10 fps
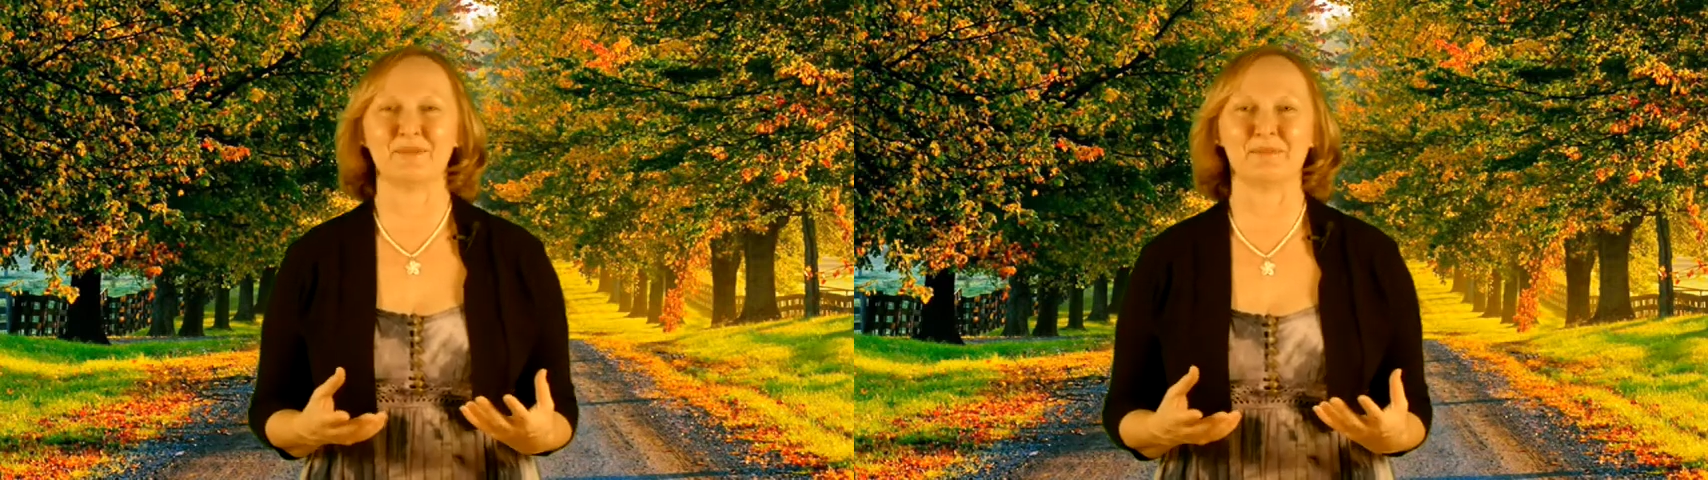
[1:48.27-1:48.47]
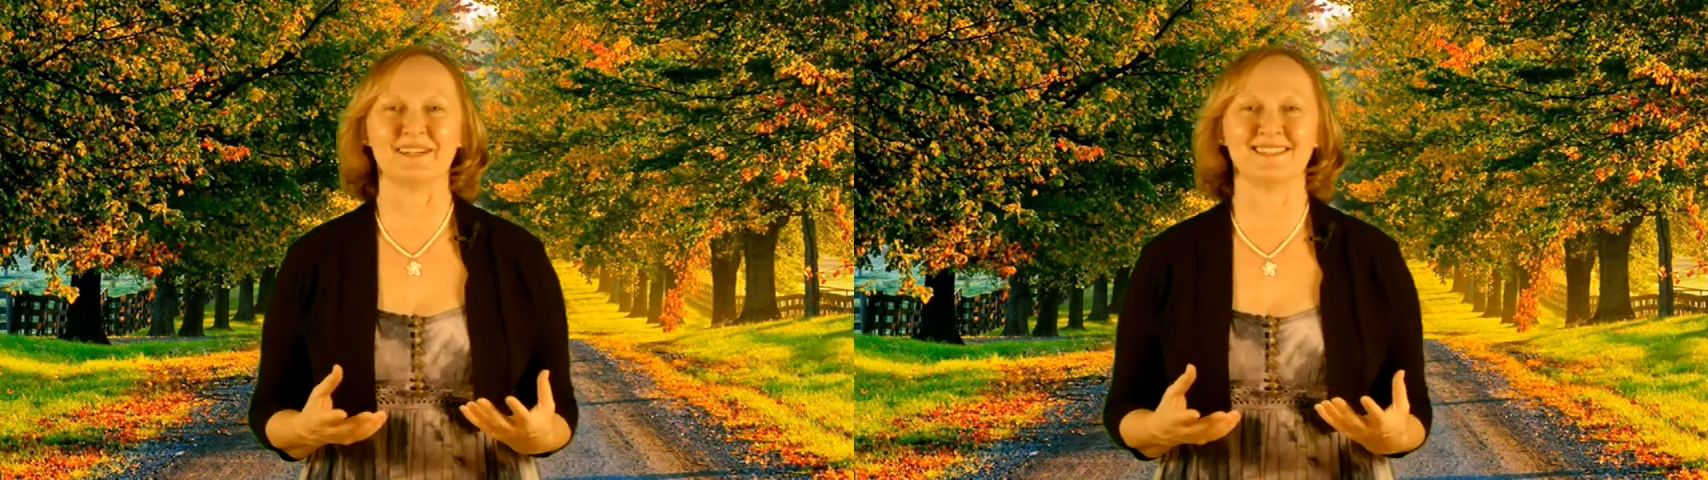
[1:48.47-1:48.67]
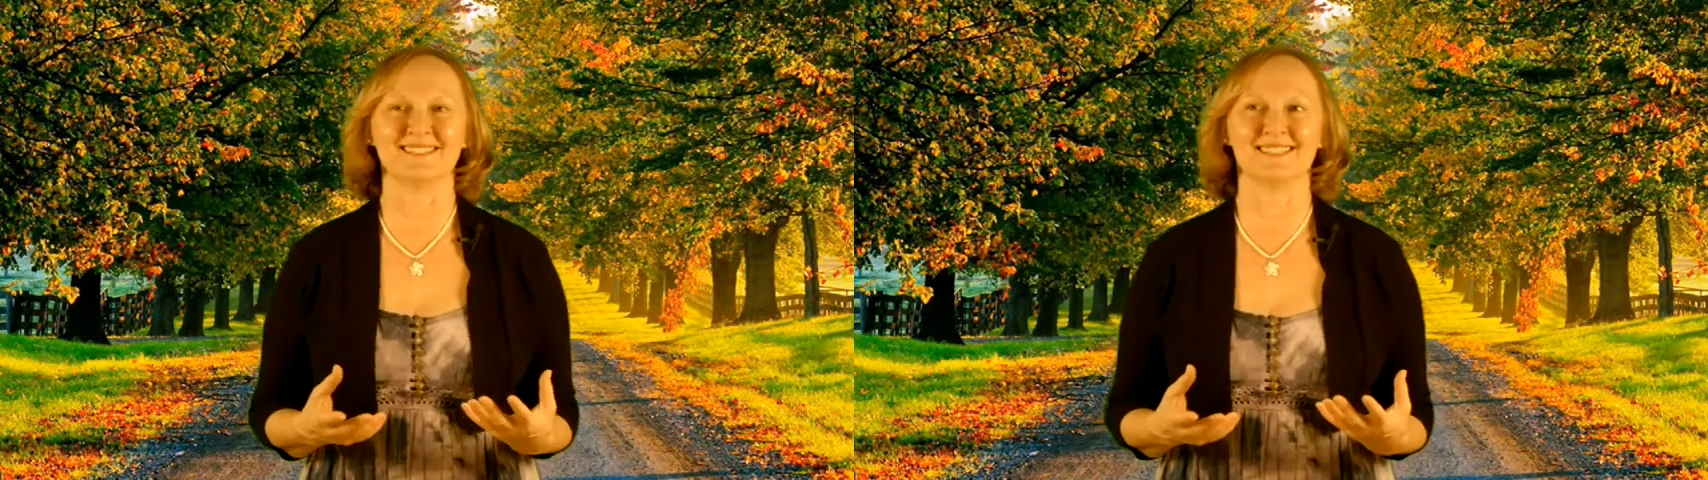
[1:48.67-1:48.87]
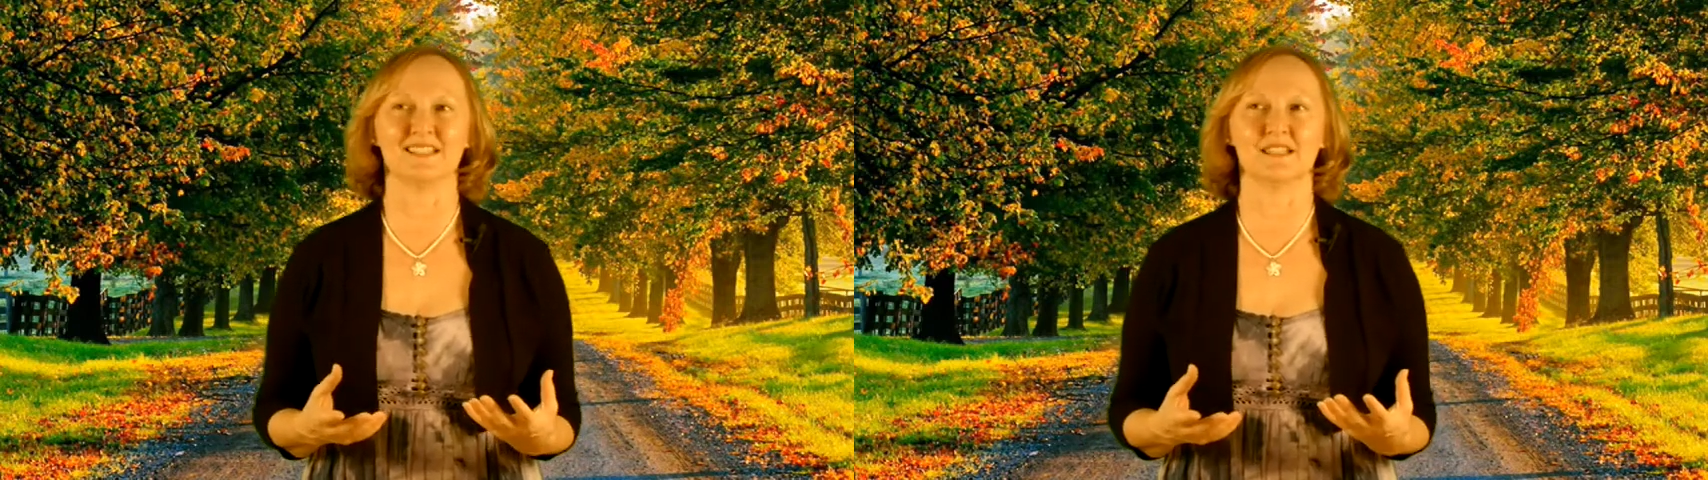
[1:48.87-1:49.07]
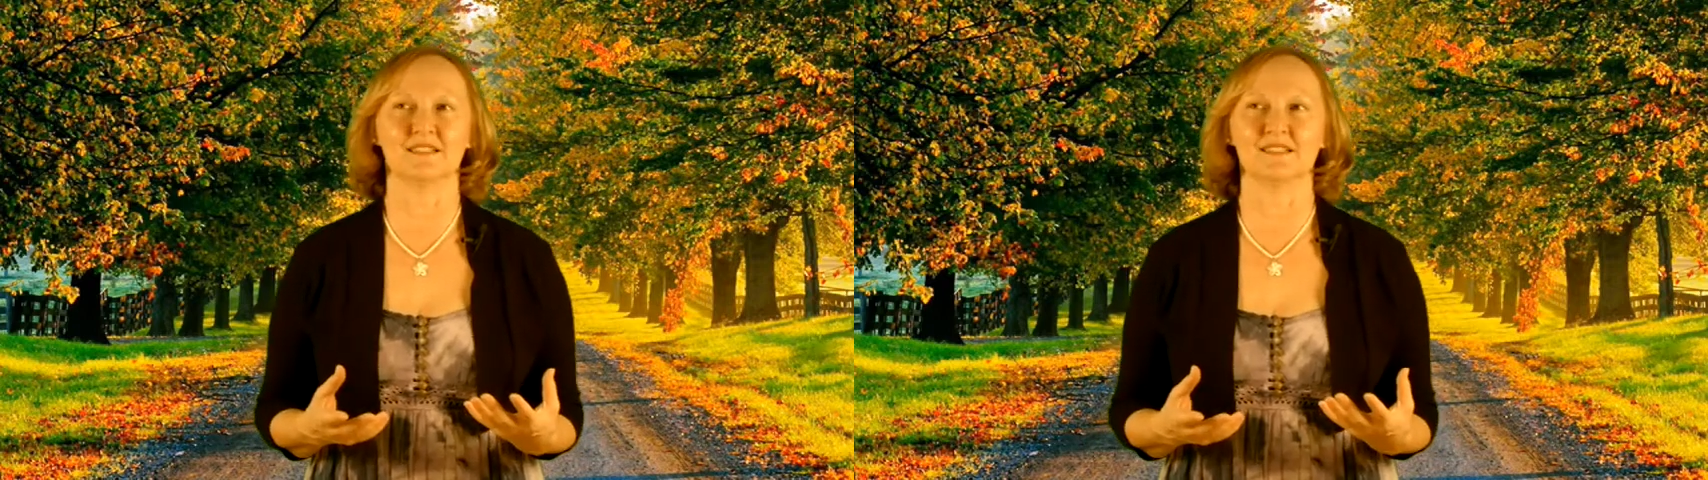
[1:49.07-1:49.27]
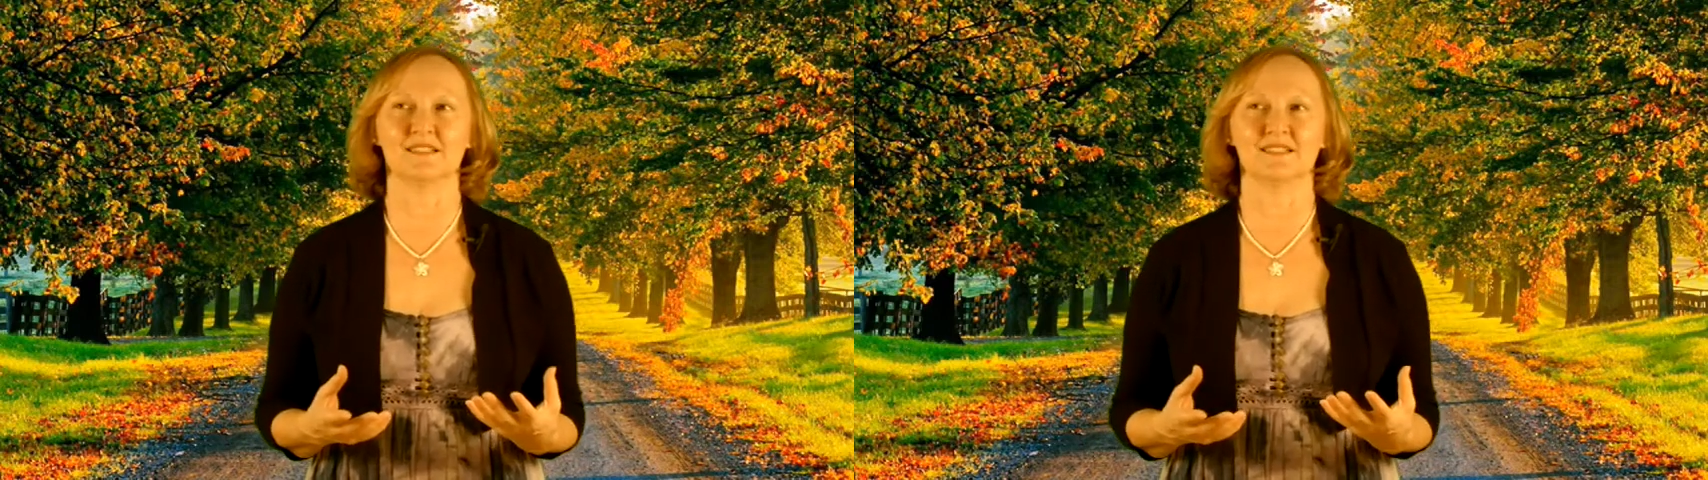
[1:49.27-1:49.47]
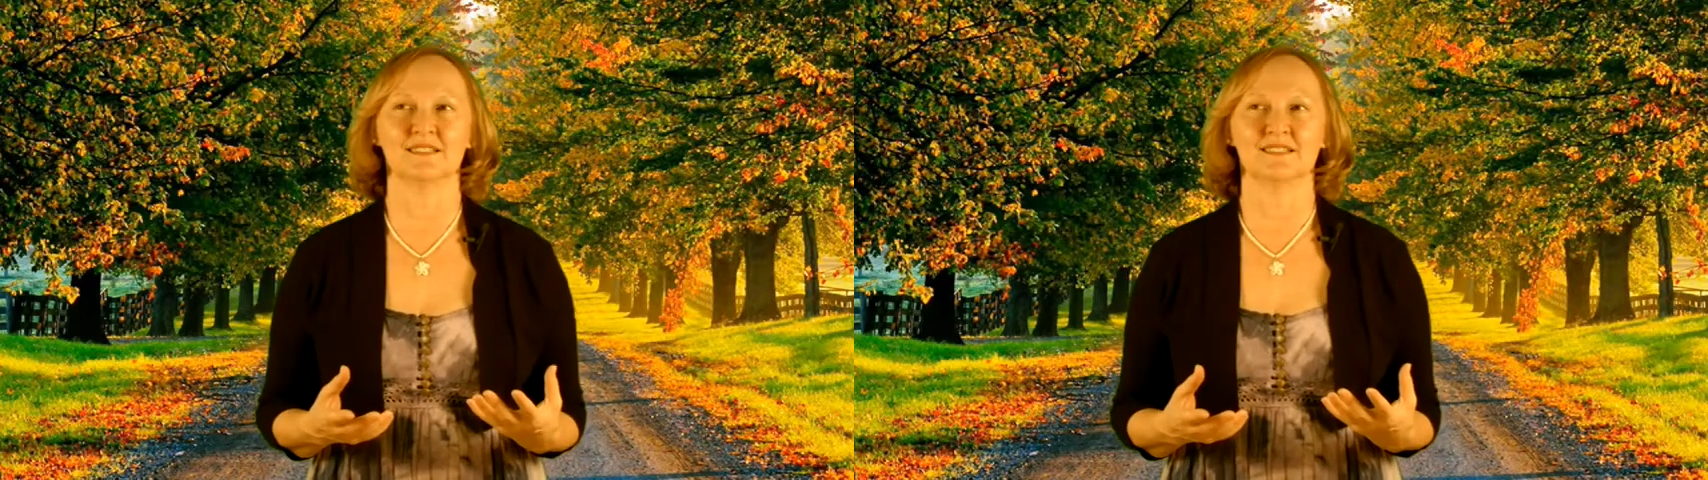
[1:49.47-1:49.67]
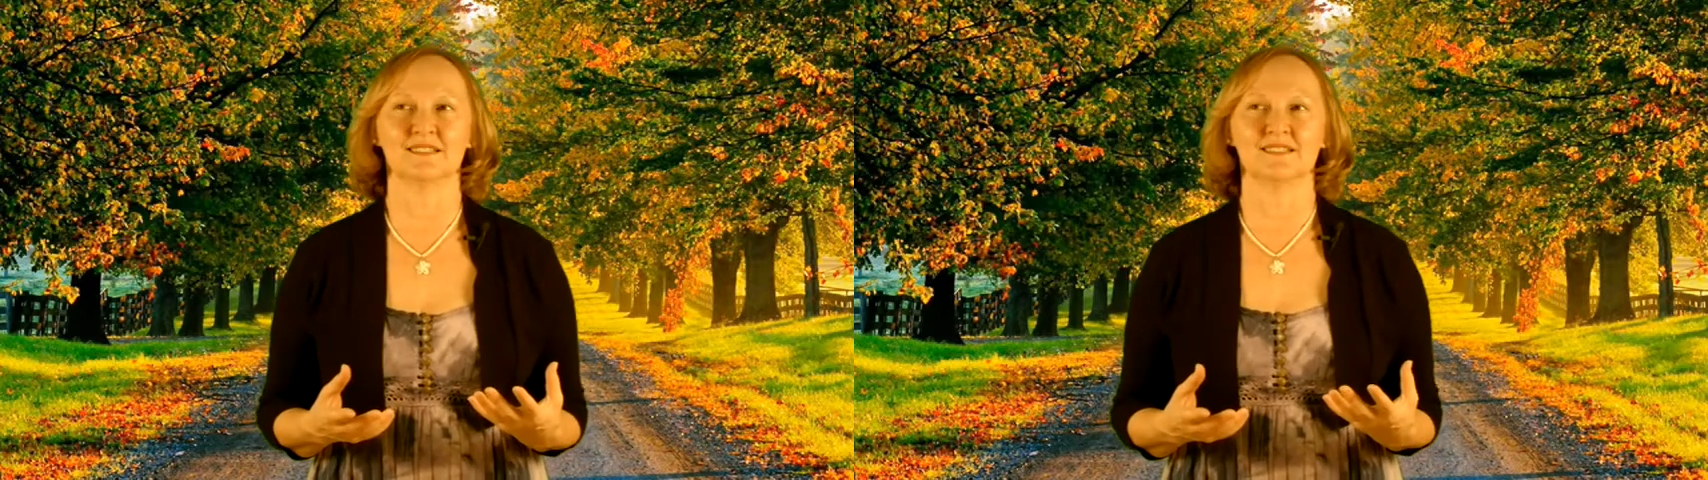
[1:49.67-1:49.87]
But
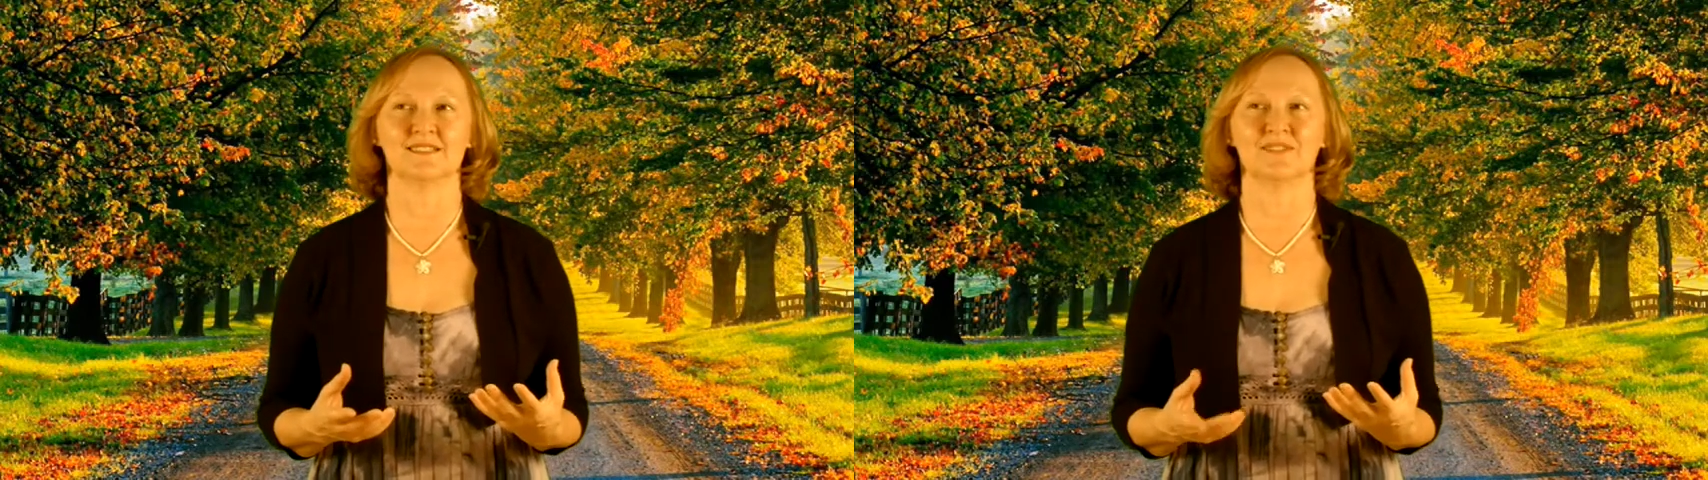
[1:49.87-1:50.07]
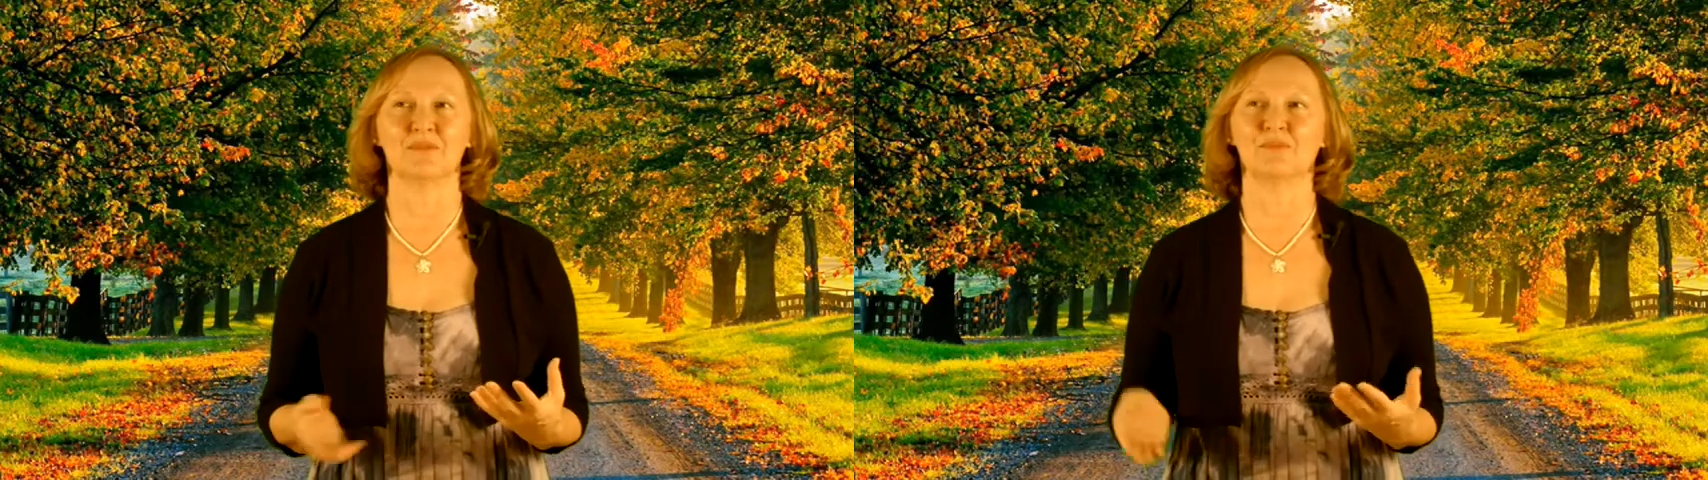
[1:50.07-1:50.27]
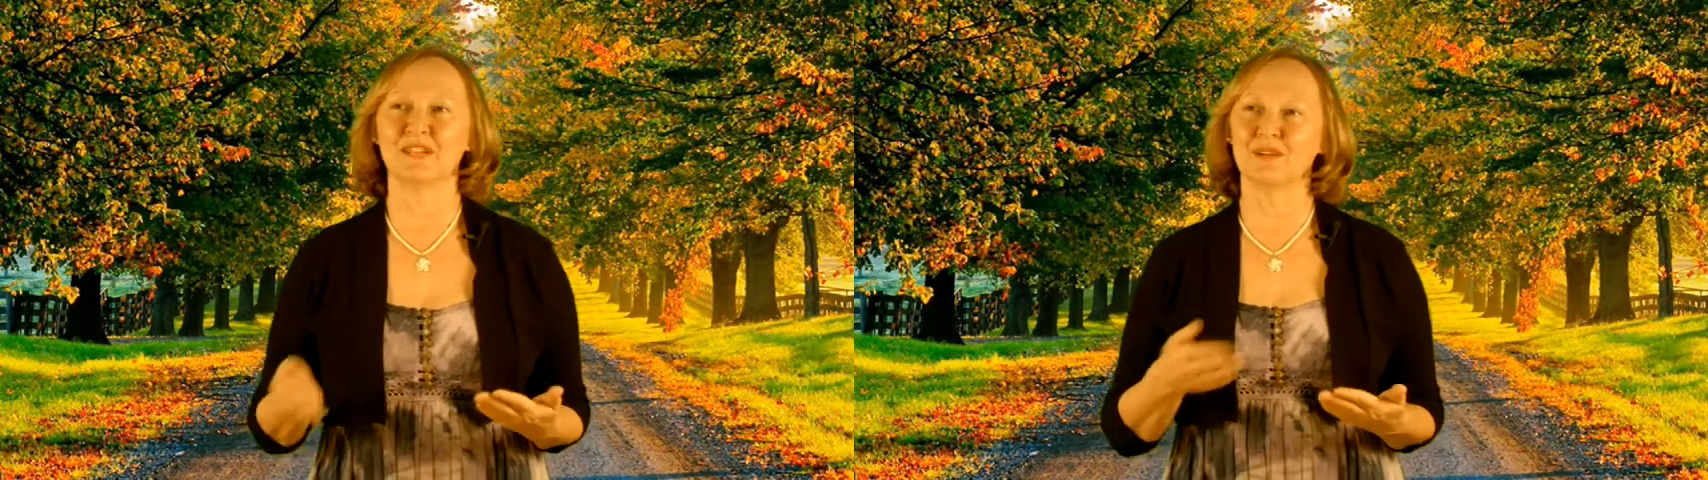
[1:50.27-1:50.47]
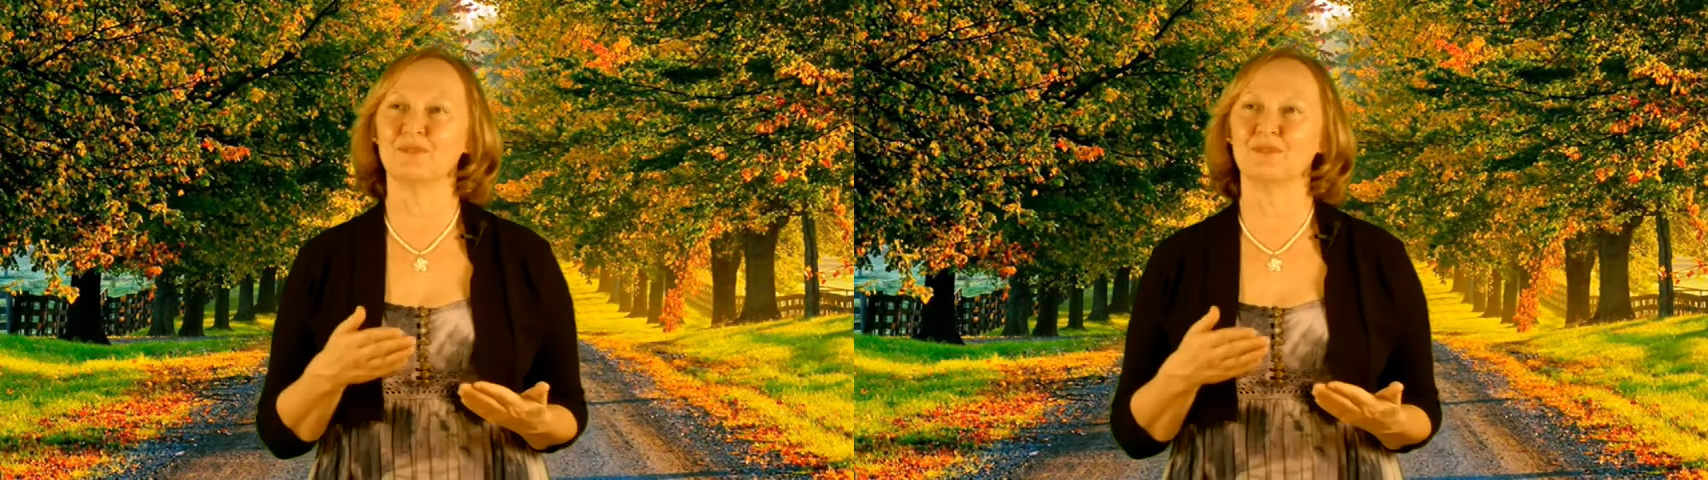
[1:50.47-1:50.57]
when I